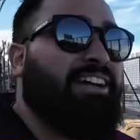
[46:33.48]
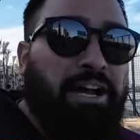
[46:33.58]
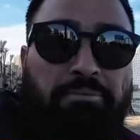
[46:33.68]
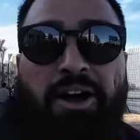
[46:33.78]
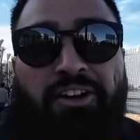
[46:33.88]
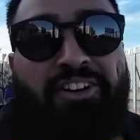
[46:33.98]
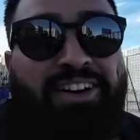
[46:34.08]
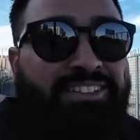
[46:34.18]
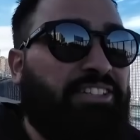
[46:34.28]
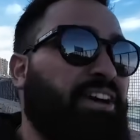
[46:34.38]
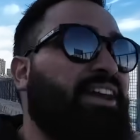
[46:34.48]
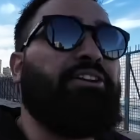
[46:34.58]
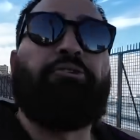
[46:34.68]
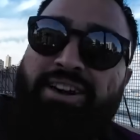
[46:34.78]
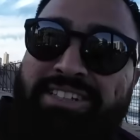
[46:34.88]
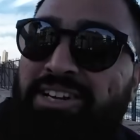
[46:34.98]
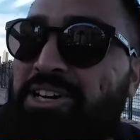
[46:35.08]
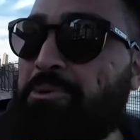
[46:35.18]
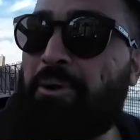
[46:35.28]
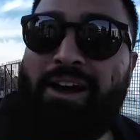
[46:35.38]
Come on, Chris, you gotta do
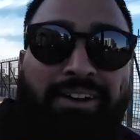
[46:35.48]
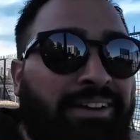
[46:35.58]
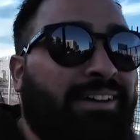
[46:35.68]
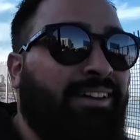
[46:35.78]
research, bro.